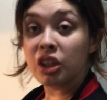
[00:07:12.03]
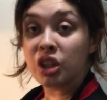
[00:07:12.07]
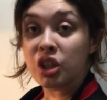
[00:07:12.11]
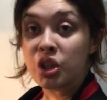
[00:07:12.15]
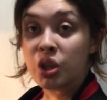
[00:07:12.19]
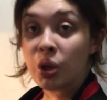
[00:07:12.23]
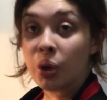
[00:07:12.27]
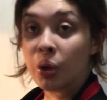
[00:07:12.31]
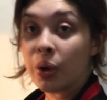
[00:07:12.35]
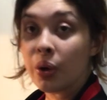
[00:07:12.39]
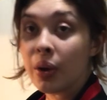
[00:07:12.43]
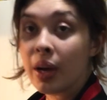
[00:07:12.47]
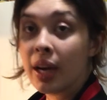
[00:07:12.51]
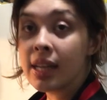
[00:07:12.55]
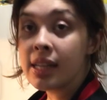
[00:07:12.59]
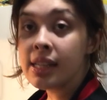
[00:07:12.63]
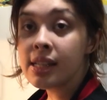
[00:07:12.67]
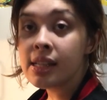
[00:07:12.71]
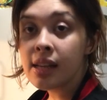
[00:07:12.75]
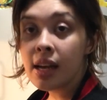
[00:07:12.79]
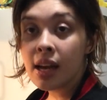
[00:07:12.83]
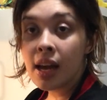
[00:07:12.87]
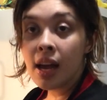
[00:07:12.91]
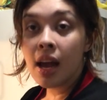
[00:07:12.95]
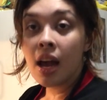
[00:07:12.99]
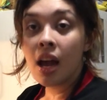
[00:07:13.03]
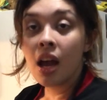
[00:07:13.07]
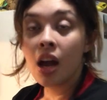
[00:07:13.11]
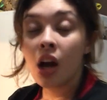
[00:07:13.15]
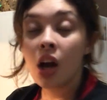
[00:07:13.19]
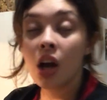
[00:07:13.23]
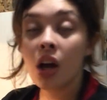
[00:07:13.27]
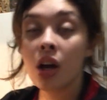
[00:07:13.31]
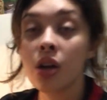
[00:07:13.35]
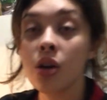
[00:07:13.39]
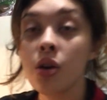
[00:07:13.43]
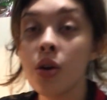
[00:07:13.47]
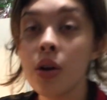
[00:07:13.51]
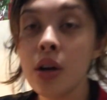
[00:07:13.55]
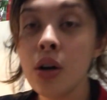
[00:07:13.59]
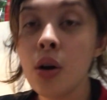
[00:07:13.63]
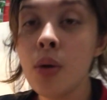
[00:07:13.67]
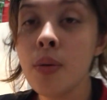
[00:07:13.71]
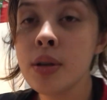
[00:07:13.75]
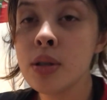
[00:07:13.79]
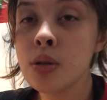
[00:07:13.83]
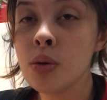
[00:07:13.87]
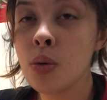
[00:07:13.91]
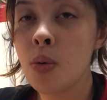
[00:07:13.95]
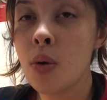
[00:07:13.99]
show you guys. You can
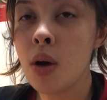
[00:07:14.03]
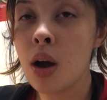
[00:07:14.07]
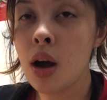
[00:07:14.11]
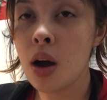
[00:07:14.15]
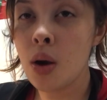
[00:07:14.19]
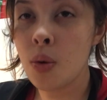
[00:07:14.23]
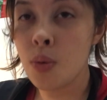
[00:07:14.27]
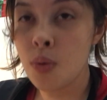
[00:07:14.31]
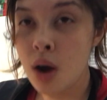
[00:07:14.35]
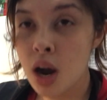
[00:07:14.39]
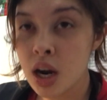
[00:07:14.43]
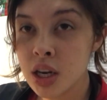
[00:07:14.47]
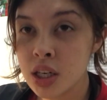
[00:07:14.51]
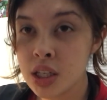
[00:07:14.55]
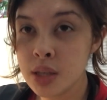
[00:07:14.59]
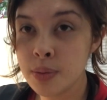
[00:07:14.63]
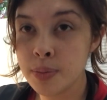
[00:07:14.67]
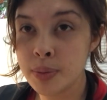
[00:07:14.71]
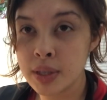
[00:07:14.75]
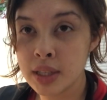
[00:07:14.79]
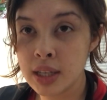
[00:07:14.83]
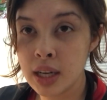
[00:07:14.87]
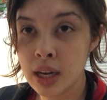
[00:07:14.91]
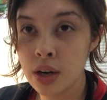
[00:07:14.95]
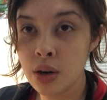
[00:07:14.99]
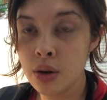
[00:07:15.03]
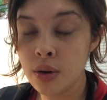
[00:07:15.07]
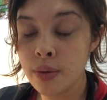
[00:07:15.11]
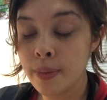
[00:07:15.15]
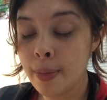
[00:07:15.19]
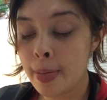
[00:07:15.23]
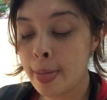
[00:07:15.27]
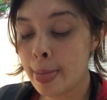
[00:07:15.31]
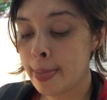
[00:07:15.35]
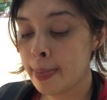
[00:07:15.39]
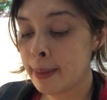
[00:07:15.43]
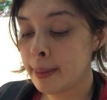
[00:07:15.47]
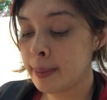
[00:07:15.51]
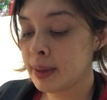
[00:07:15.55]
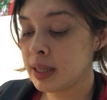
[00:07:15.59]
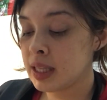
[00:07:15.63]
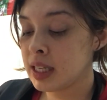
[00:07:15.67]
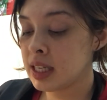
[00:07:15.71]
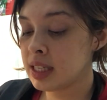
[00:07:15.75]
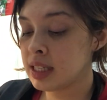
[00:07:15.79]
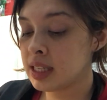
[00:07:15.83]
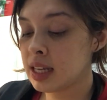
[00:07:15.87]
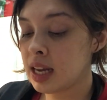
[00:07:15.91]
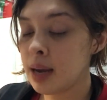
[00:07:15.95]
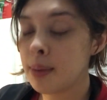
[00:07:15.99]
always wash the potato, but
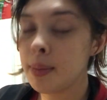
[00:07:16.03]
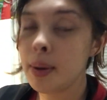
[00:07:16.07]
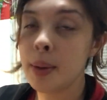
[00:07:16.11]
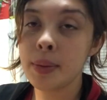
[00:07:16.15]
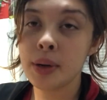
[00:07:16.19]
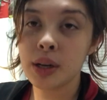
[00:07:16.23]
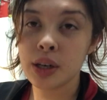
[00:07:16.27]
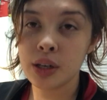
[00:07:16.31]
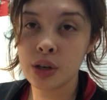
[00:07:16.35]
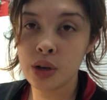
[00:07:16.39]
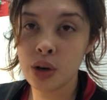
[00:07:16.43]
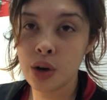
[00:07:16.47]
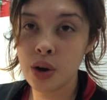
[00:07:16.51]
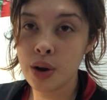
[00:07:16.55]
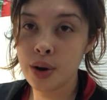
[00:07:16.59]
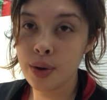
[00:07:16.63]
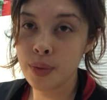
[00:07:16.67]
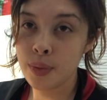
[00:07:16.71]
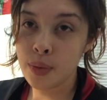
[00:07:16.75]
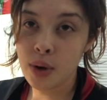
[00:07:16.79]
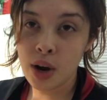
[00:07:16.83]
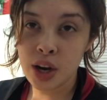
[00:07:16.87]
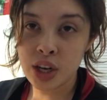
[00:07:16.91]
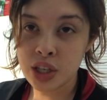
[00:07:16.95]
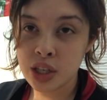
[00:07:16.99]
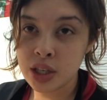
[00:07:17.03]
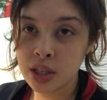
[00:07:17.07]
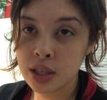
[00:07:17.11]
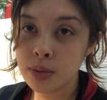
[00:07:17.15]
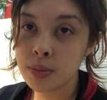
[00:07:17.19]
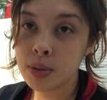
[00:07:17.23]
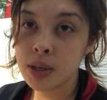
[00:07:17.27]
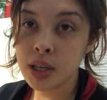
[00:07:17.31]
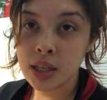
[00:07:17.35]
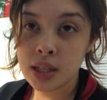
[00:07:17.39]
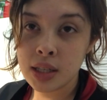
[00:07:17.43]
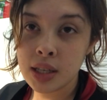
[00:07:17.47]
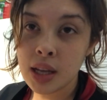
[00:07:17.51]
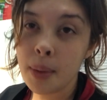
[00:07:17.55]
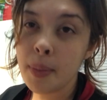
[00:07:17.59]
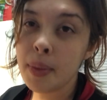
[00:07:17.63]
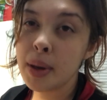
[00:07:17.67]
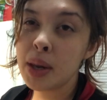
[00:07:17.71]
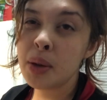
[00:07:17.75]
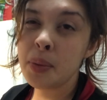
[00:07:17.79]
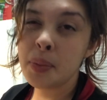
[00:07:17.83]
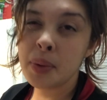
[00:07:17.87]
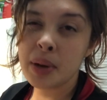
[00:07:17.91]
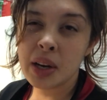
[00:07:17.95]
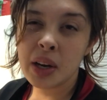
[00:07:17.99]
this time I'm not gonna go wash it because I'm a
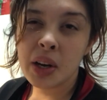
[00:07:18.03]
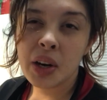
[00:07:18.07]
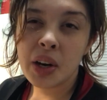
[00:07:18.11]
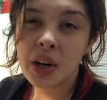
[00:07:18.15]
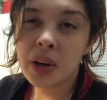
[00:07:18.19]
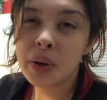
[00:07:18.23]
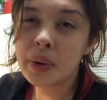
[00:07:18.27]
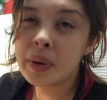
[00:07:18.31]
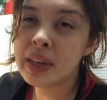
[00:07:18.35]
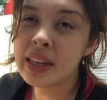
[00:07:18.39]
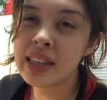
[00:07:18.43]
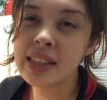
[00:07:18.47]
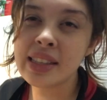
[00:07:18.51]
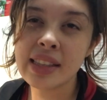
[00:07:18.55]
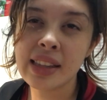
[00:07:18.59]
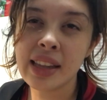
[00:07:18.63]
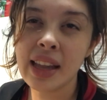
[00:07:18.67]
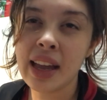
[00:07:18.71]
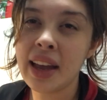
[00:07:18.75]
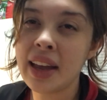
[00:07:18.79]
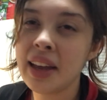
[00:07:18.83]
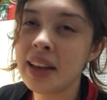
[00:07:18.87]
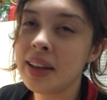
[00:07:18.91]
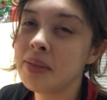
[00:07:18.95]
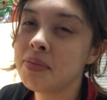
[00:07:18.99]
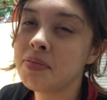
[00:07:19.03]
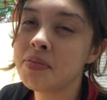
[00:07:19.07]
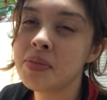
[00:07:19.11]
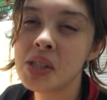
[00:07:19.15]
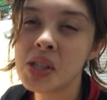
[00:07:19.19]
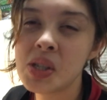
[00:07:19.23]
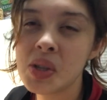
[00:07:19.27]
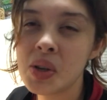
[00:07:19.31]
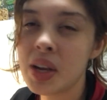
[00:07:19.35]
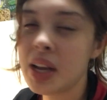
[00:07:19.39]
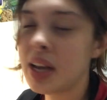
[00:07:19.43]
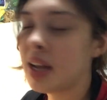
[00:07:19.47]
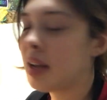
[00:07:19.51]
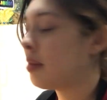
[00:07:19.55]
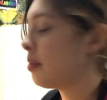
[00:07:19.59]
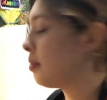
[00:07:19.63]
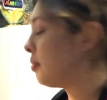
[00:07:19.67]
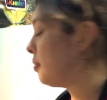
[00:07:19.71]
little bit in a hurry. It's night. It's okay.